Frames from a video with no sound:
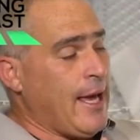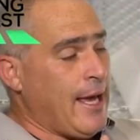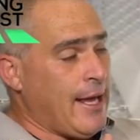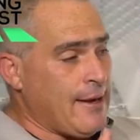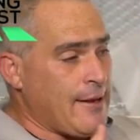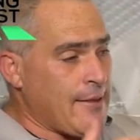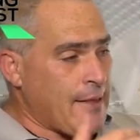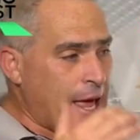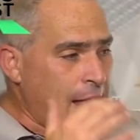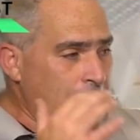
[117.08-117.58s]

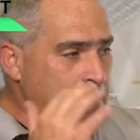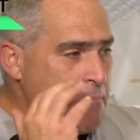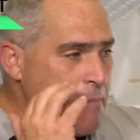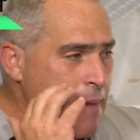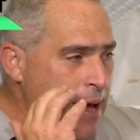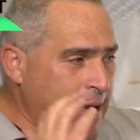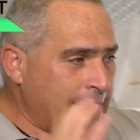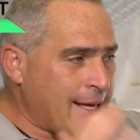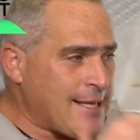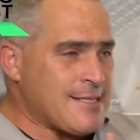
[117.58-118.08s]
and it
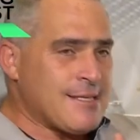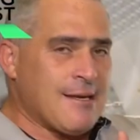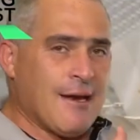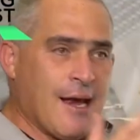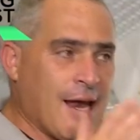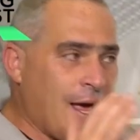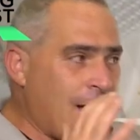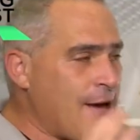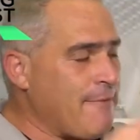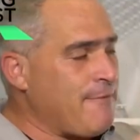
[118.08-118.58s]
makes
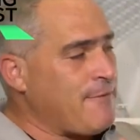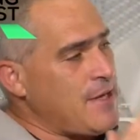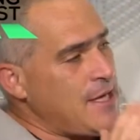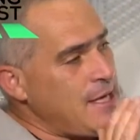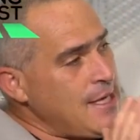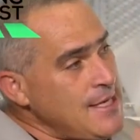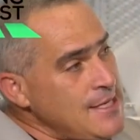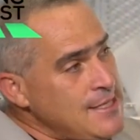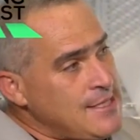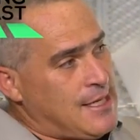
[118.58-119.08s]
life
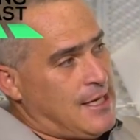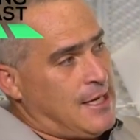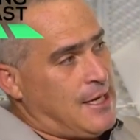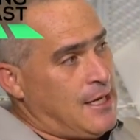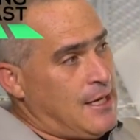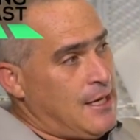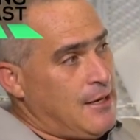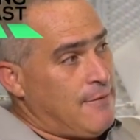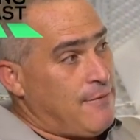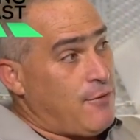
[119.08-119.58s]

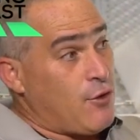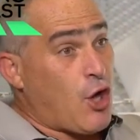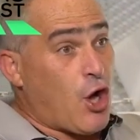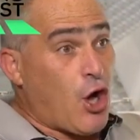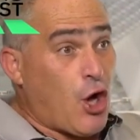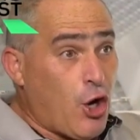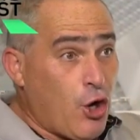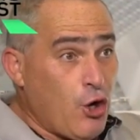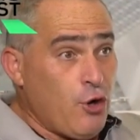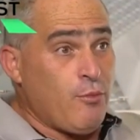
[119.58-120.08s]
easier for the
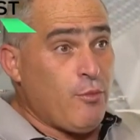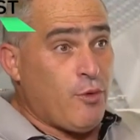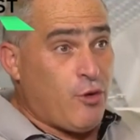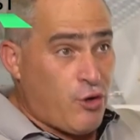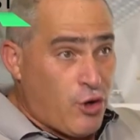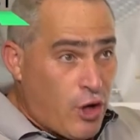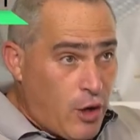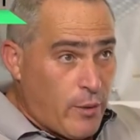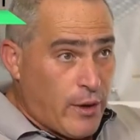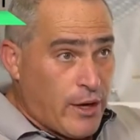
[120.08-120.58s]
home
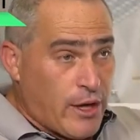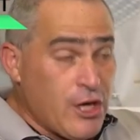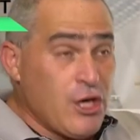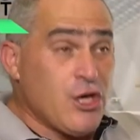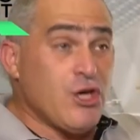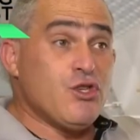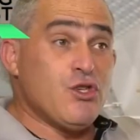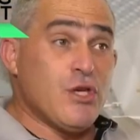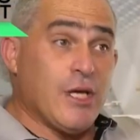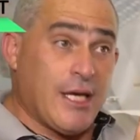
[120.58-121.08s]
grower
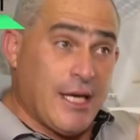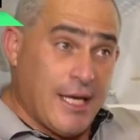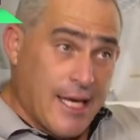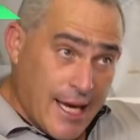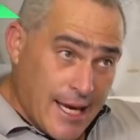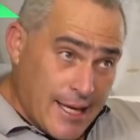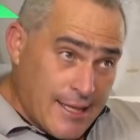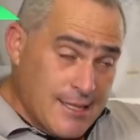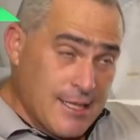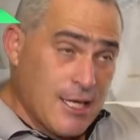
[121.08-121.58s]
to
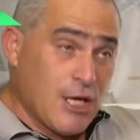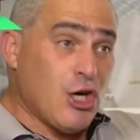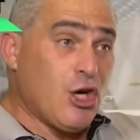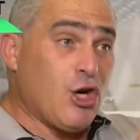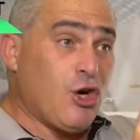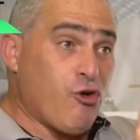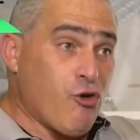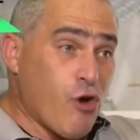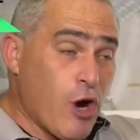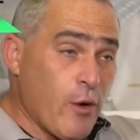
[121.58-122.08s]
get
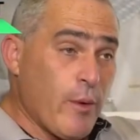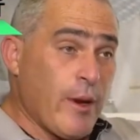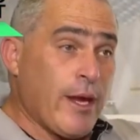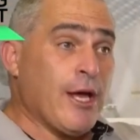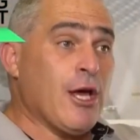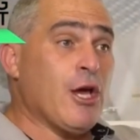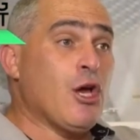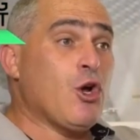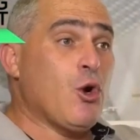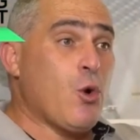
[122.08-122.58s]
growing